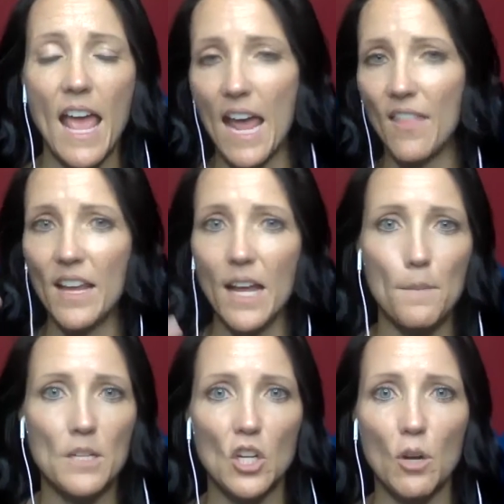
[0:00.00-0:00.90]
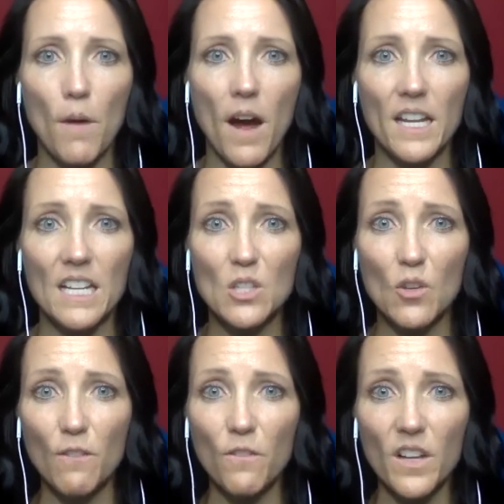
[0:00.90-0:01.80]
and they come into your body. And so
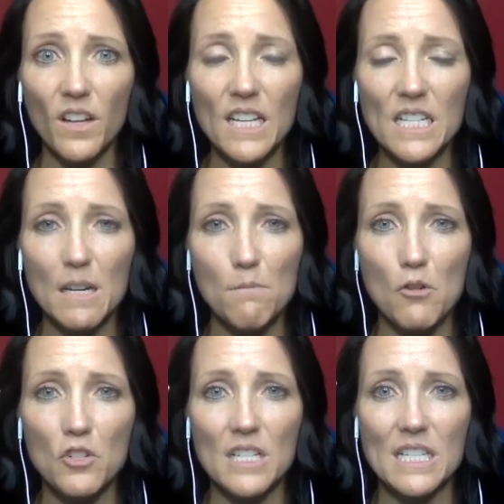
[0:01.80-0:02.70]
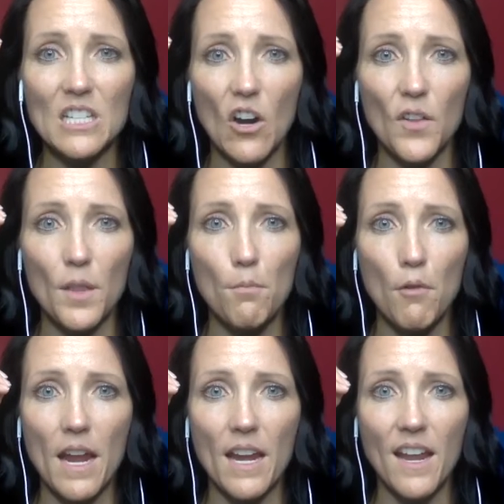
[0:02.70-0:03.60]
the feelings and emotions start in the
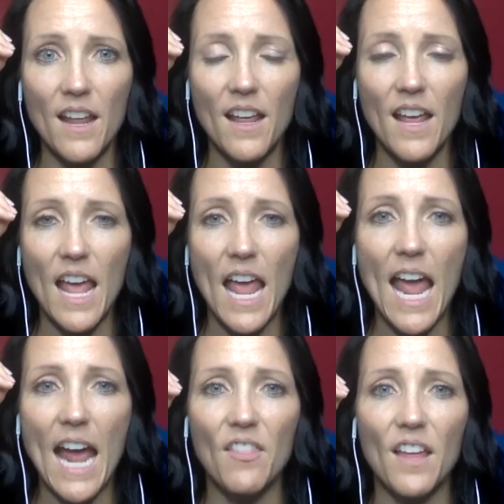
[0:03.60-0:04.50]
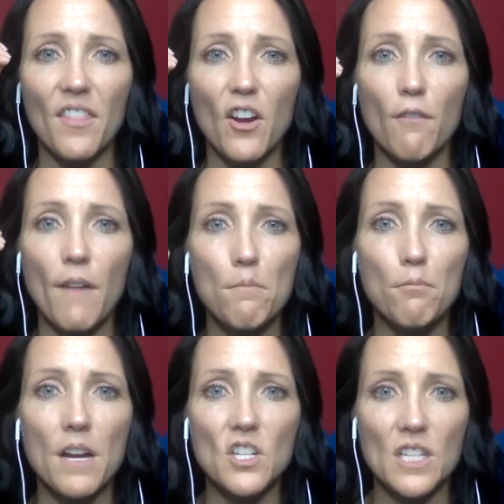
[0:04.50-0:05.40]
brain and then they're a
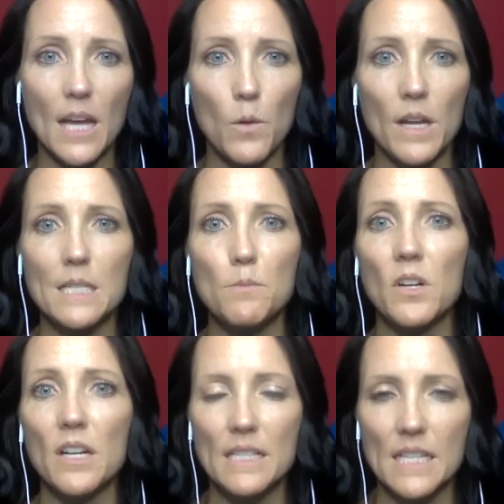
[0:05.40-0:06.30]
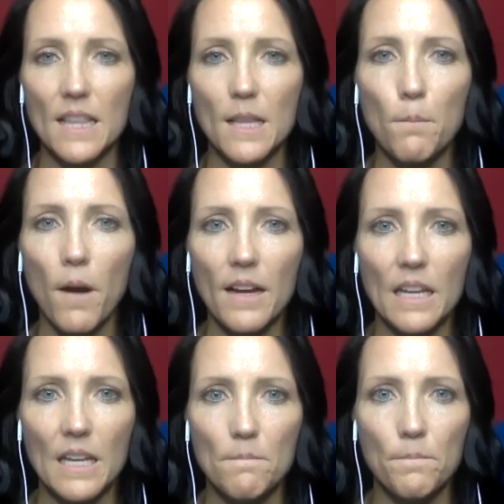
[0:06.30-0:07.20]
vibration that we experience in the
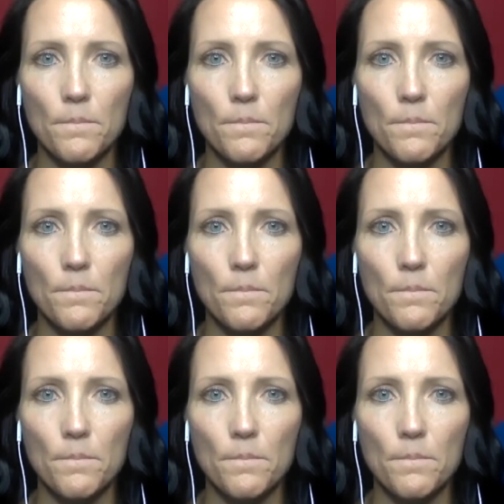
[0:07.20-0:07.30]
body.